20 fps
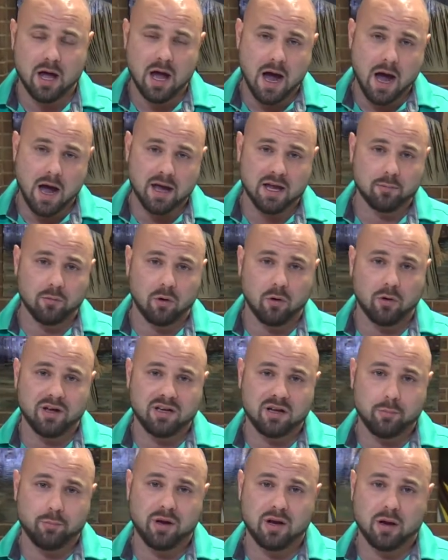I M O,
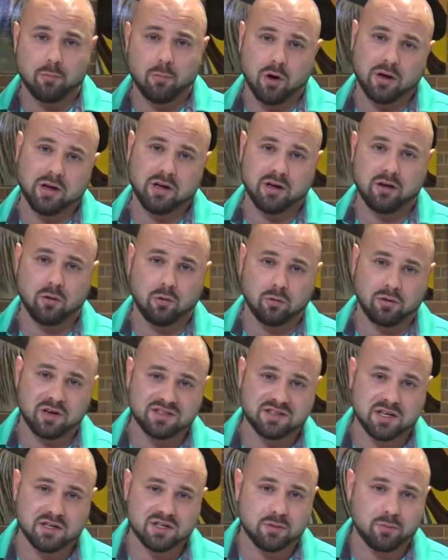independent marketing
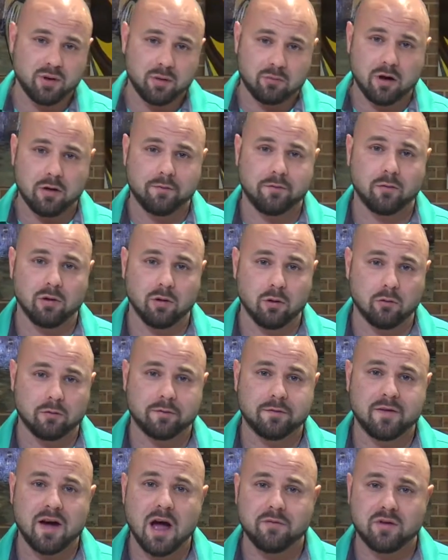organization, been around for a little over
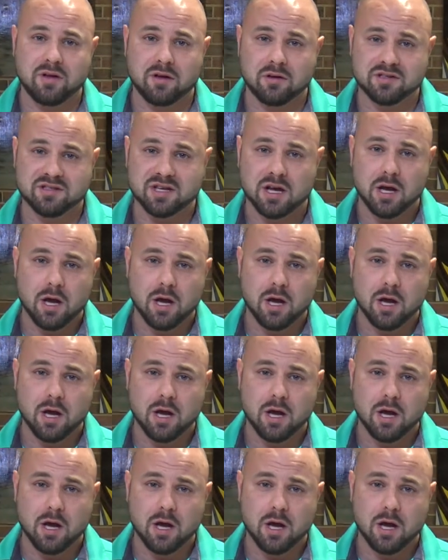five years.